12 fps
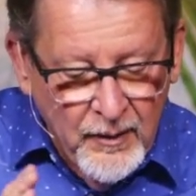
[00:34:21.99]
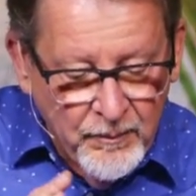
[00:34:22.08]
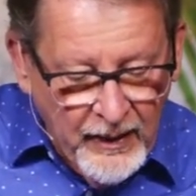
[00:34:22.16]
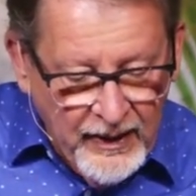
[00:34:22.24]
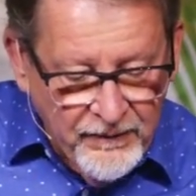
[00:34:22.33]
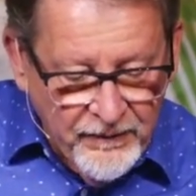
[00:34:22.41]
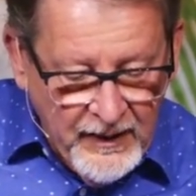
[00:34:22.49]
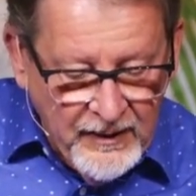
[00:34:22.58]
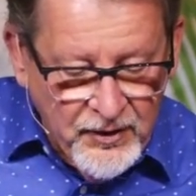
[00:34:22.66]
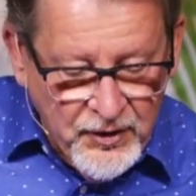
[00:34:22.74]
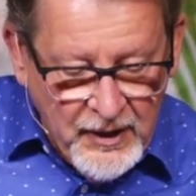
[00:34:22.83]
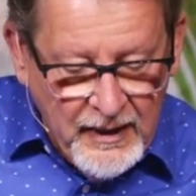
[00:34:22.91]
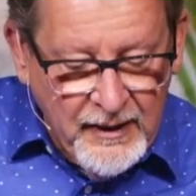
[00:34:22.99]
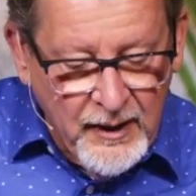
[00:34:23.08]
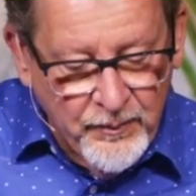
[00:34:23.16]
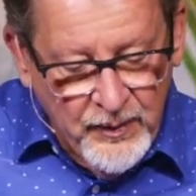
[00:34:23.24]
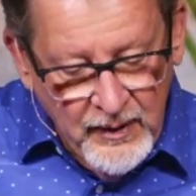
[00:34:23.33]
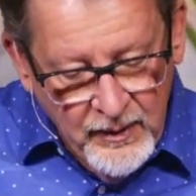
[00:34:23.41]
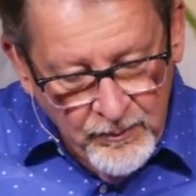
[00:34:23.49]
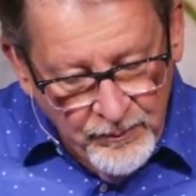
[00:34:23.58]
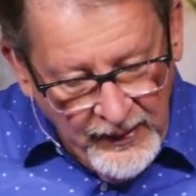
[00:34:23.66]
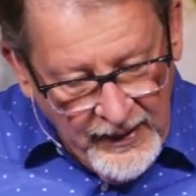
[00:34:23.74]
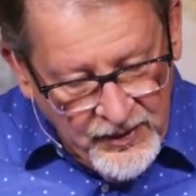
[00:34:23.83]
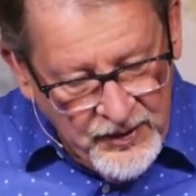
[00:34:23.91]
By faith, Jacob
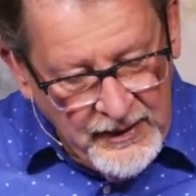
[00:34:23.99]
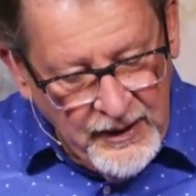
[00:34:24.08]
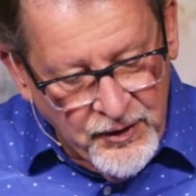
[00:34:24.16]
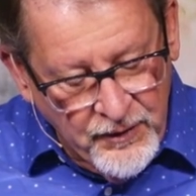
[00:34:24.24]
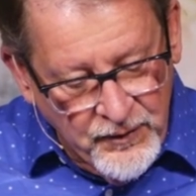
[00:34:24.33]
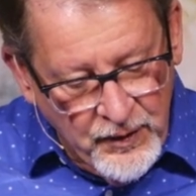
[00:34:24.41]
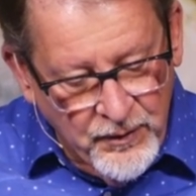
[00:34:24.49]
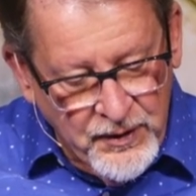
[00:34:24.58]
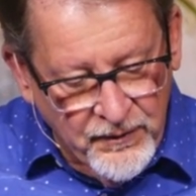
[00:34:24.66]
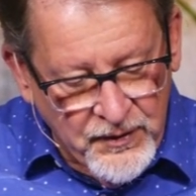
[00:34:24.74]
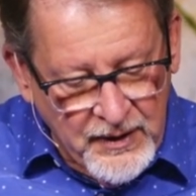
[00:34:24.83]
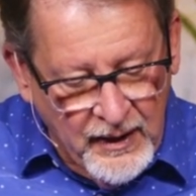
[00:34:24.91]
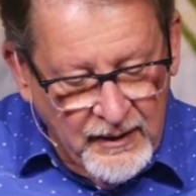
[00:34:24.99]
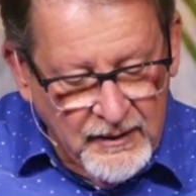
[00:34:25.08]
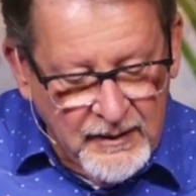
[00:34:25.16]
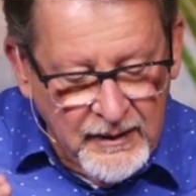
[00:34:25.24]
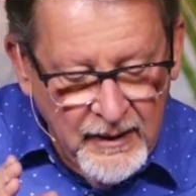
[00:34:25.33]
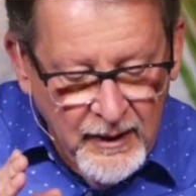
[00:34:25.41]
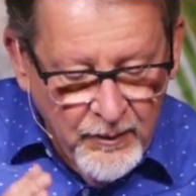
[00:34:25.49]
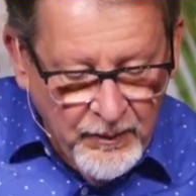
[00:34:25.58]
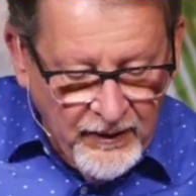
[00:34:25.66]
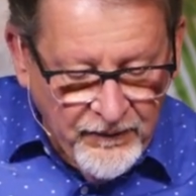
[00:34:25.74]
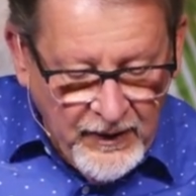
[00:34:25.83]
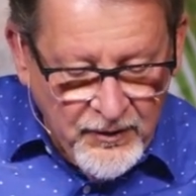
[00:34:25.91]
blessed each of Joseph's sons.
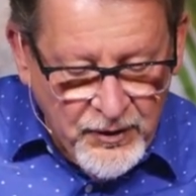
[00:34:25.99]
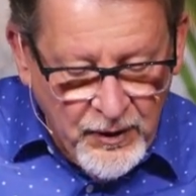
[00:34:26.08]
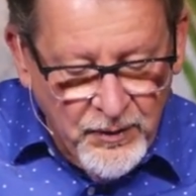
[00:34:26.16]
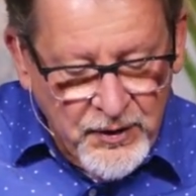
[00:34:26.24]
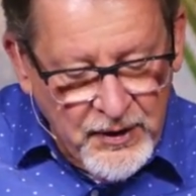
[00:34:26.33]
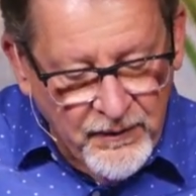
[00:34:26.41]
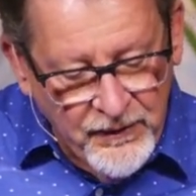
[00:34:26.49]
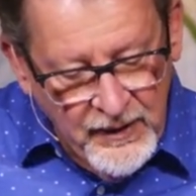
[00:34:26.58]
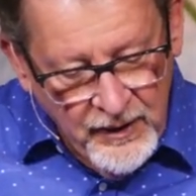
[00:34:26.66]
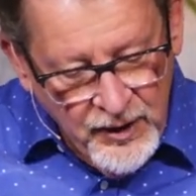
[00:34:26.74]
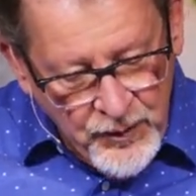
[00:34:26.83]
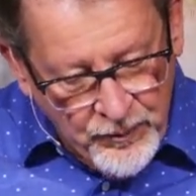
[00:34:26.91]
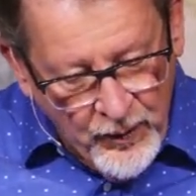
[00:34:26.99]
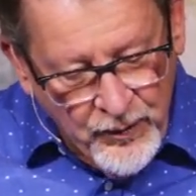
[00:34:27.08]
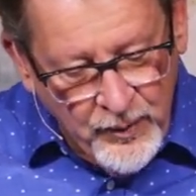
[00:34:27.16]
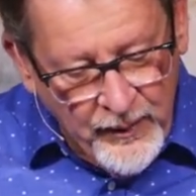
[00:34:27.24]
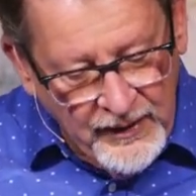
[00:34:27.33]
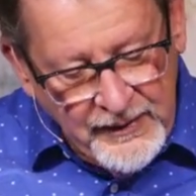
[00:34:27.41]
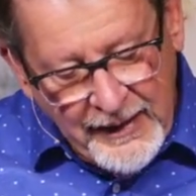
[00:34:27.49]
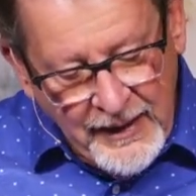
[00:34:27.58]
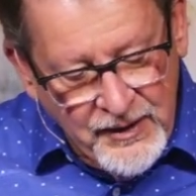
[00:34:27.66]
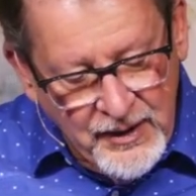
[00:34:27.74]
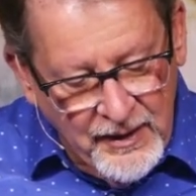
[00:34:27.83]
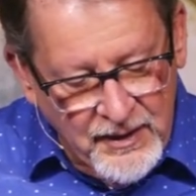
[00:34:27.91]
By faith, Joseph spoke about the
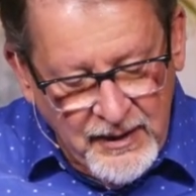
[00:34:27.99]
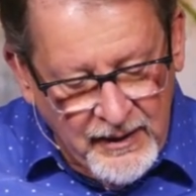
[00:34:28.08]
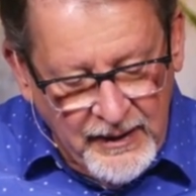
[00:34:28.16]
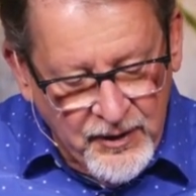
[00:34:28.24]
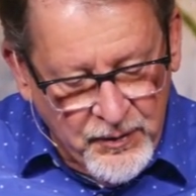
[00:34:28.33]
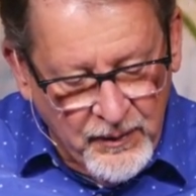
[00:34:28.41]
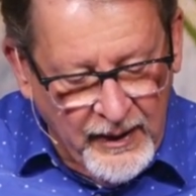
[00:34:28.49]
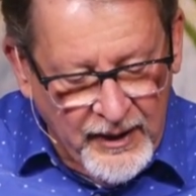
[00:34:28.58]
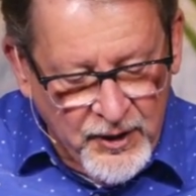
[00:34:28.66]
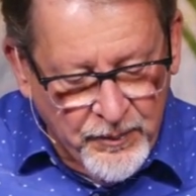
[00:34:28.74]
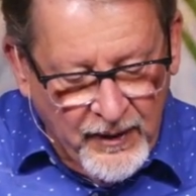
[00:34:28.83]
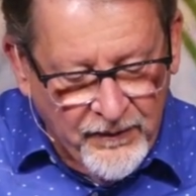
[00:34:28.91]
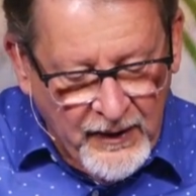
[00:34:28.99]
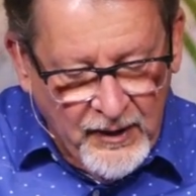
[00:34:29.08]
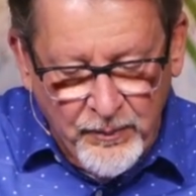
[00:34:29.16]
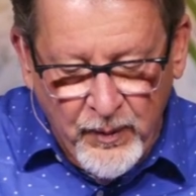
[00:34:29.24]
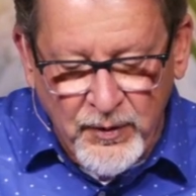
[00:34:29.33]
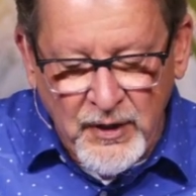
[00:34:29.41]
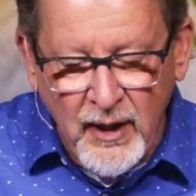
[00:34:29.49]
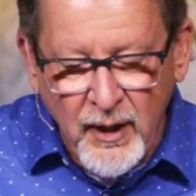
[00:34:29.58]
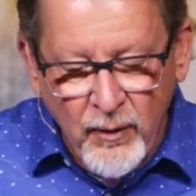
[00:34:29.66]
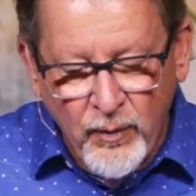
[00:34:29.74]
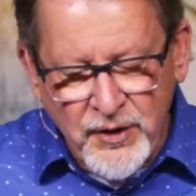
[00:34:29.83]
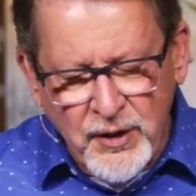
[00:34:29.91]
exodus of the Israelites. By faith, Moses.
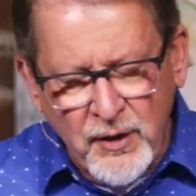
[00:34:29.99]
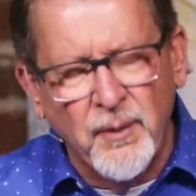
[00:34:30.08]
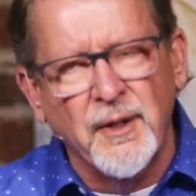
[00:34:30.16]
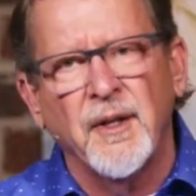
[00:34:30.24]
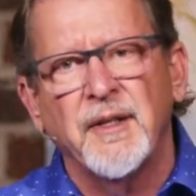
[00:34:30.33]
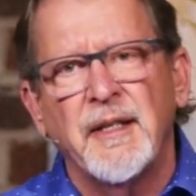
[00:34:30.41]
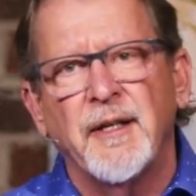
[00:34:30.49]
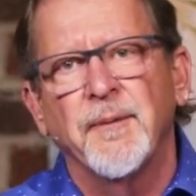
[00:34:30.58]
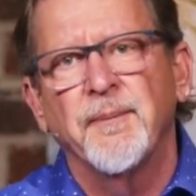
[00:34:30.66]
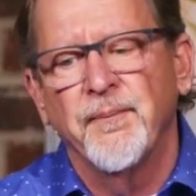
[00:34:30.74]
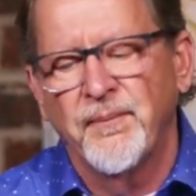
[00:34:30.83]
What's going on here?